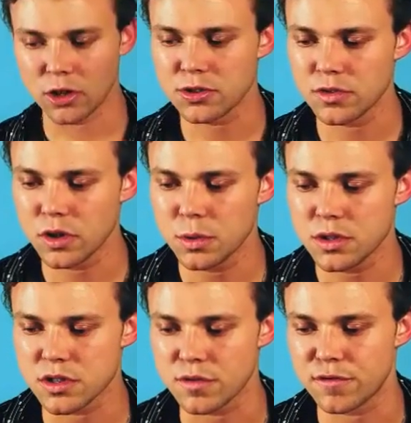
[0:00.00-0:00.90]
Ghost of You
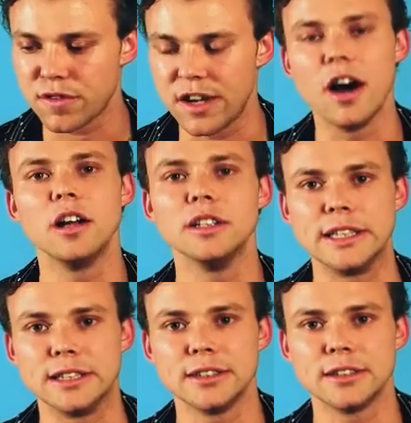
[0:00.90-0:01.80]
is the
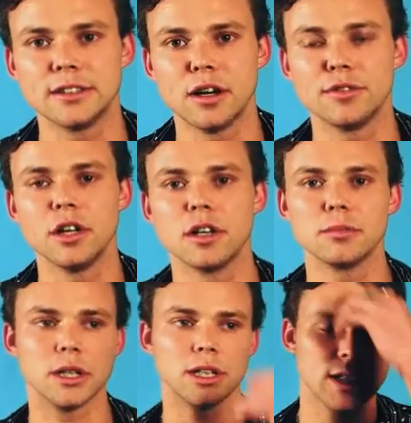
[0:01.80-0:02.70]
finale of
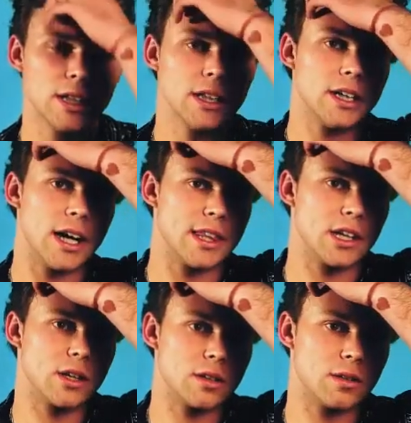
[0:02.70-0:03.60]
Youngblood. I
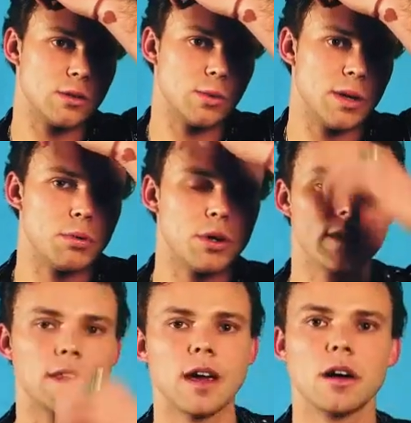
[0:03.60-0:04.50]
think we put
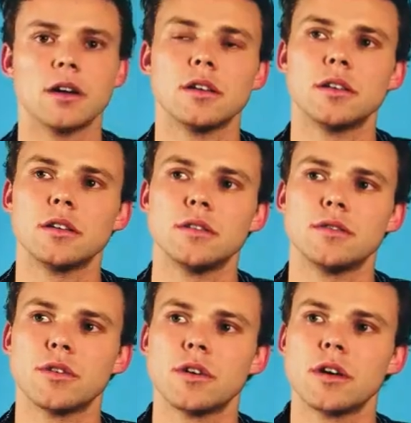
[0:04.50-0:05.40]
it there
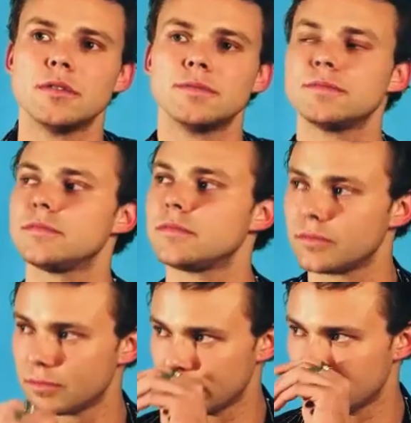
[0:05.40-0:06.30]
for.
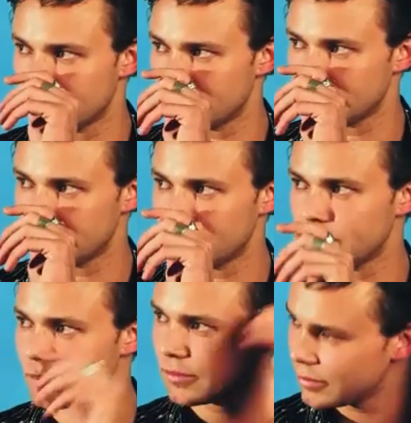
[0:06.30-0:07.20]
You are
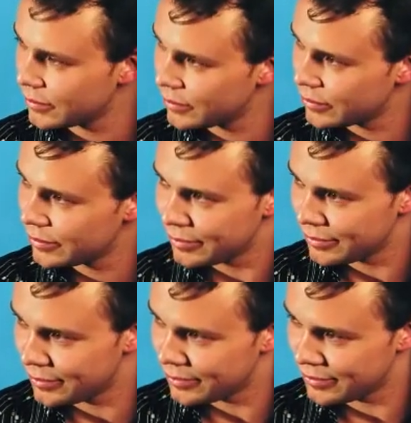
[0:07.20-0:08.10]
never going to make
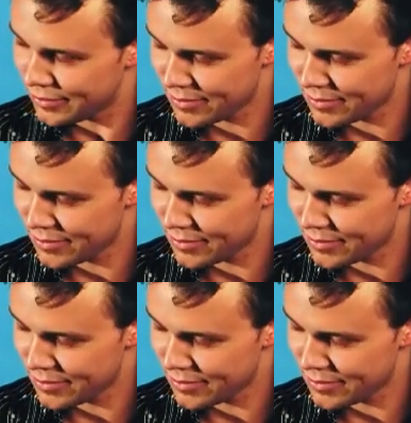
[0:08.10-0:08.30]
it!